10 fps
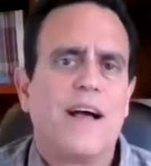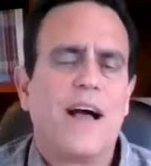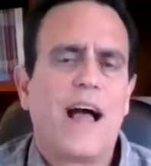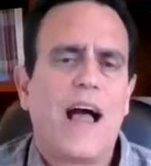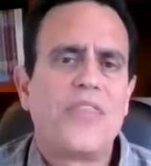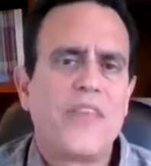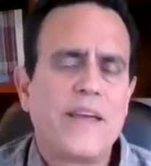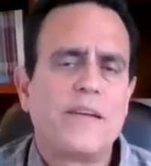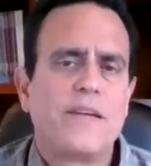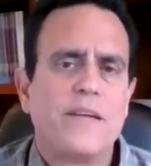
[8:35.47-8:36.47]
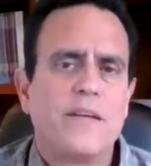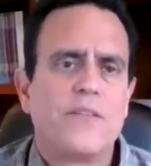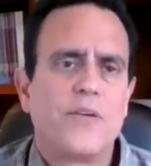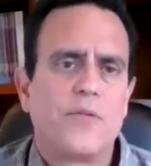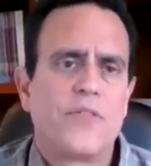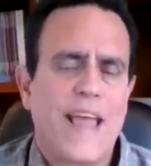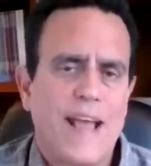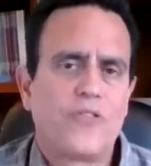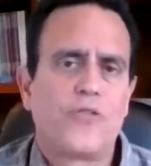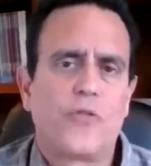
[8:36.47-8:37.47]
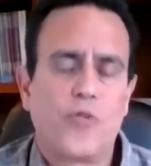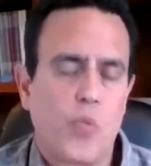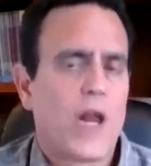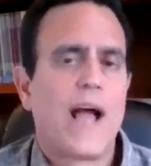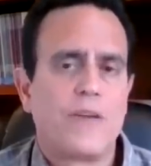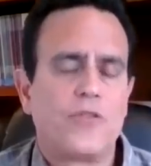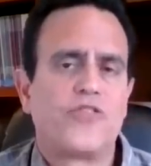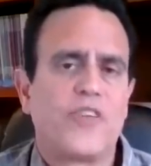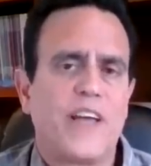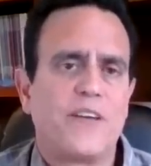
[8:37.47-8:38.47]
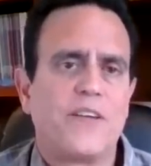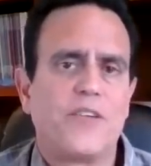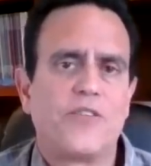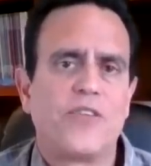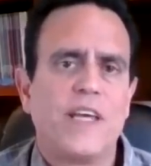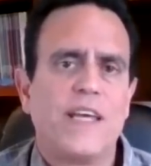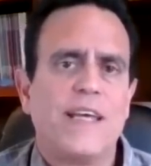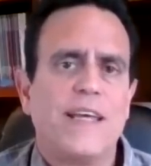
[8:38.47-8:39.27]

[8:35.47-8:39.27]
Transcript: I think the answer, from what I understand, is